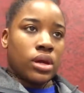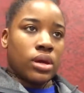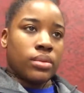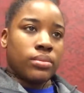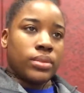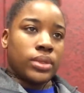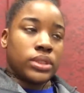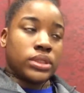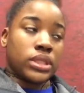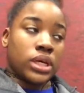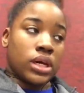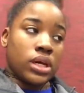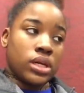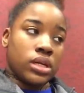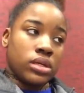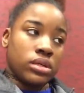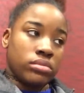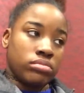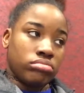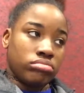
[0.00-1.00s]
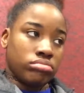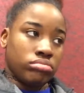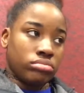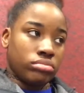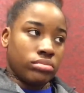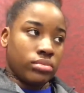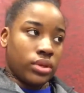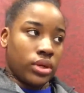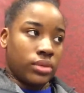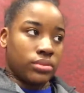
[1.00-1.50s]
I'm excited,
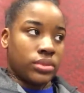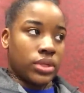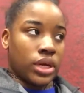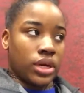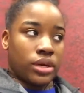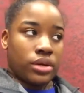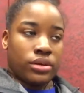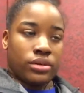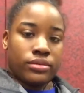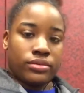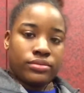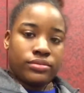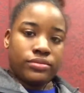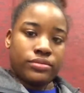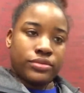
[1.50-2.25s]
but I'm tired.